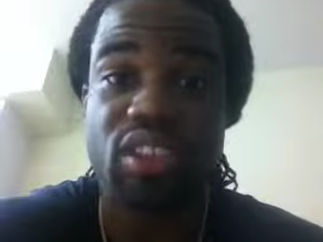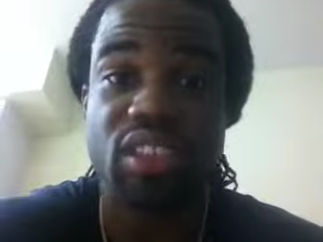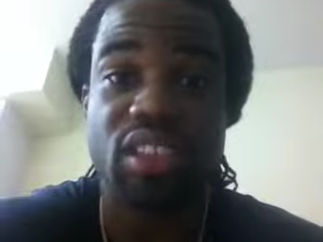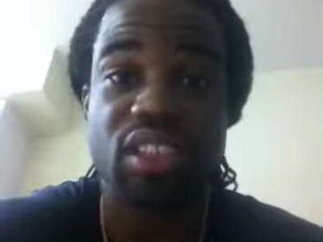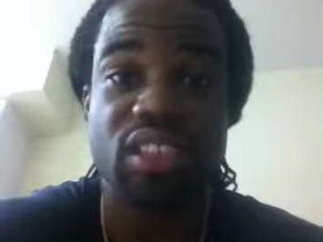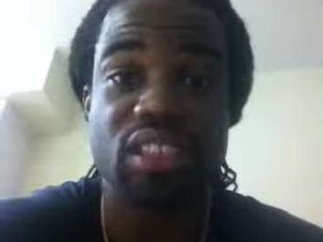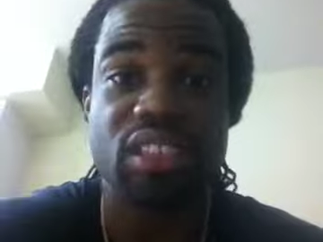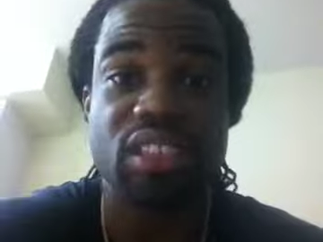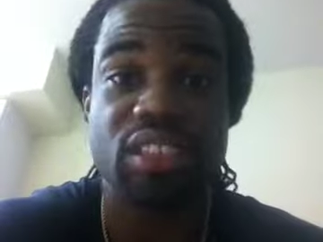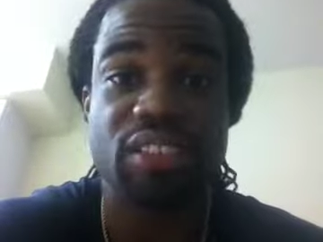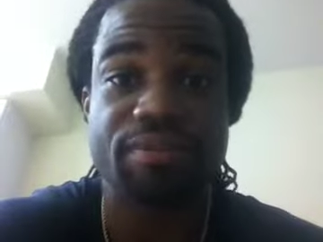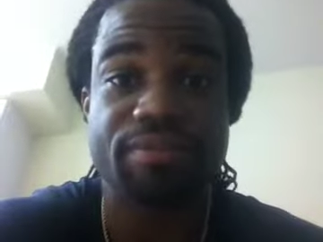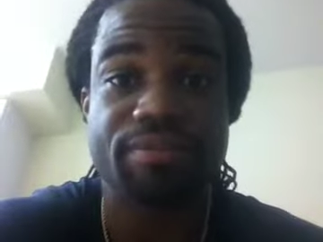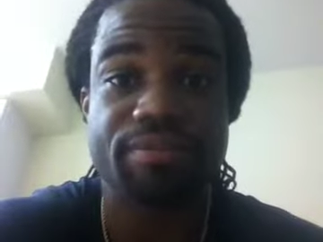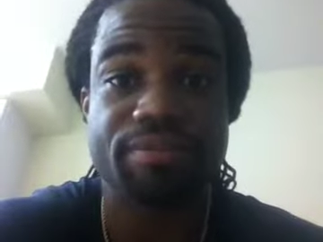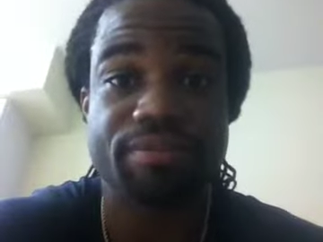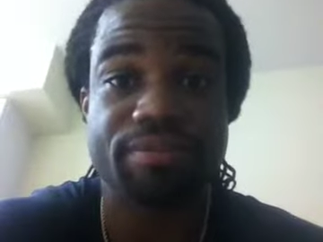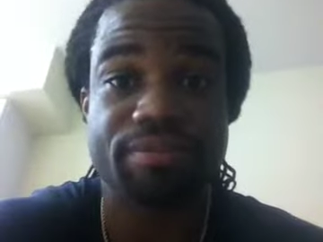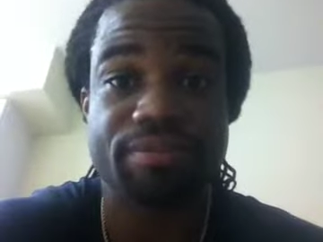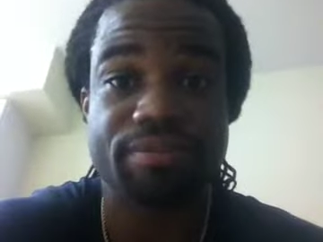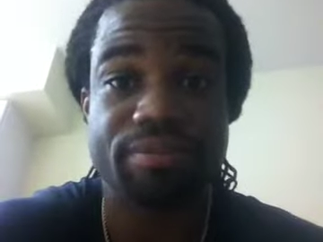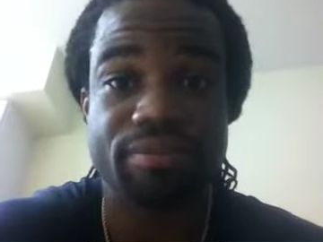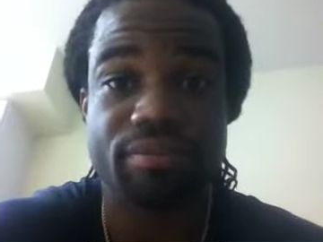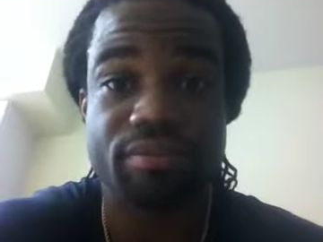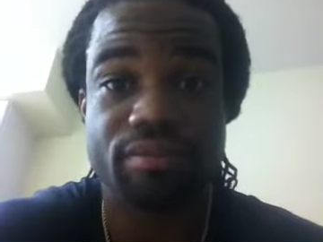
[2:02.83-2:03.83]
you need.
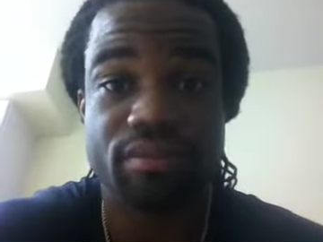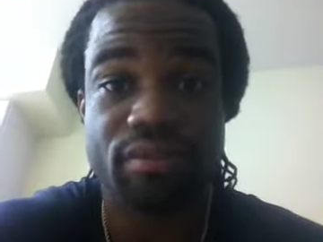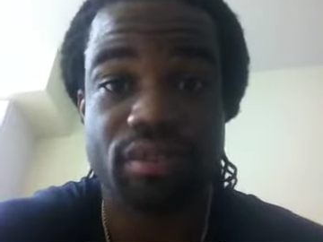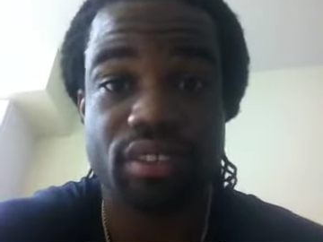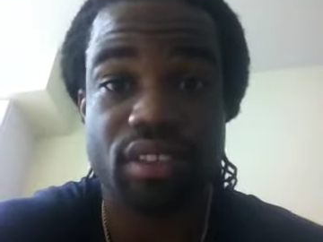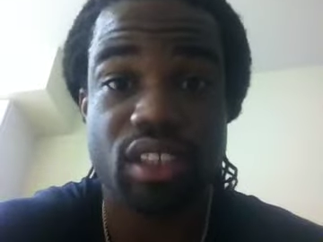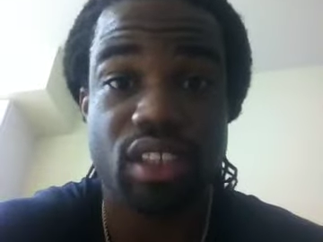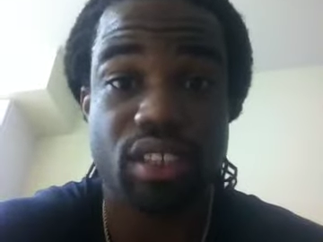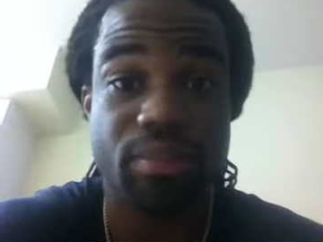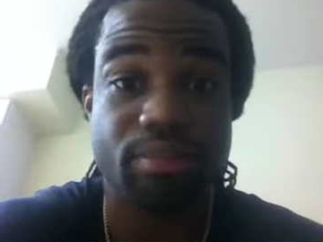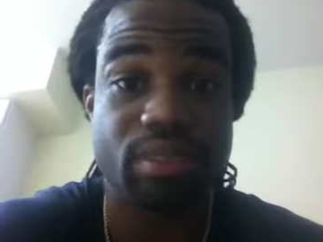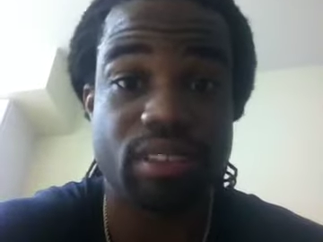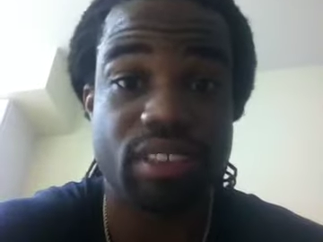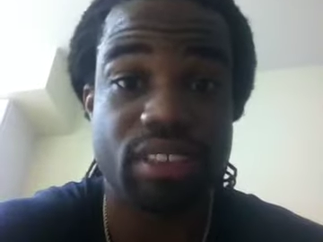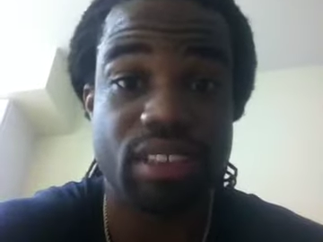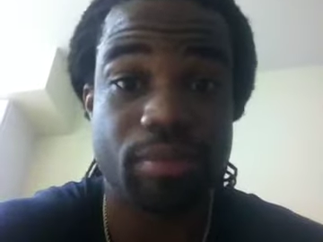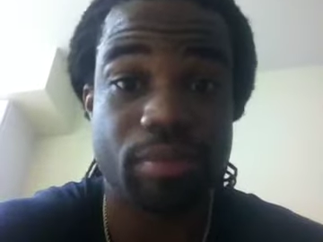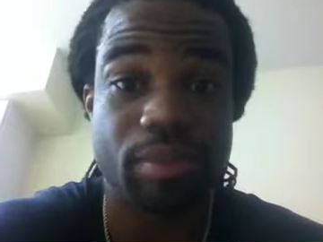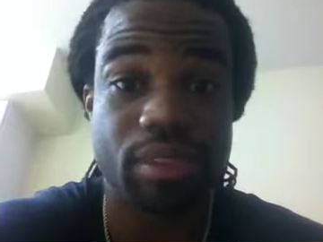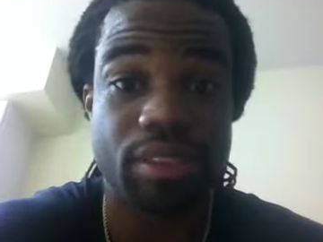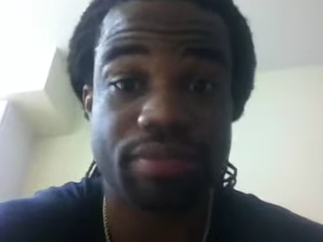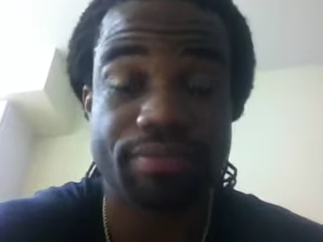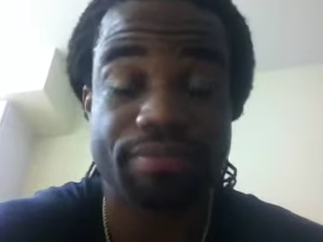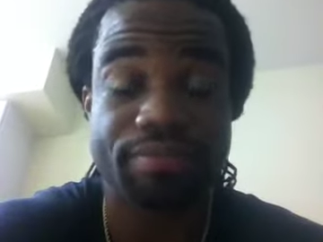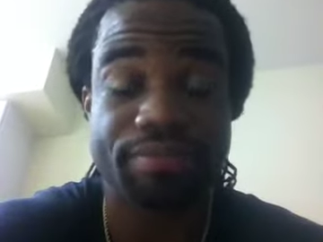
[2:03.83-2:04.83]
Come see
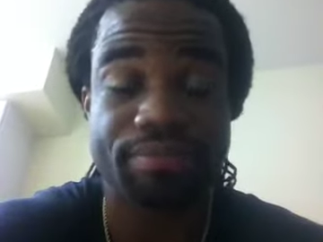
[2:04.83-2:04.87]
me.